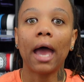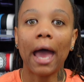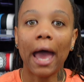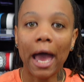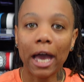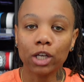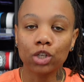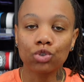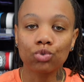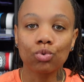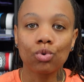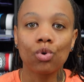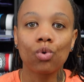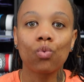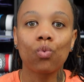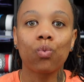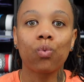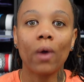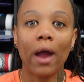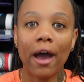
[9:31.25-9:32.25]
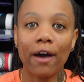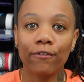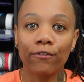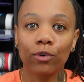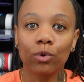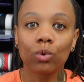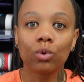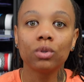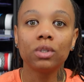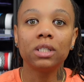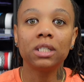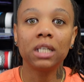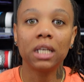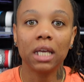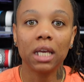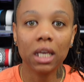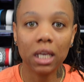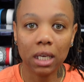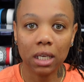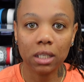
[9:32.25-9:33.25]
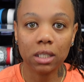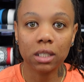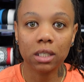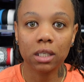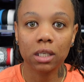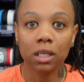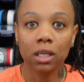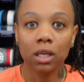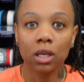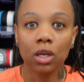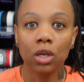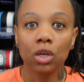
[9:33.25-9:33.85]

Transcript: actual raffle tickets.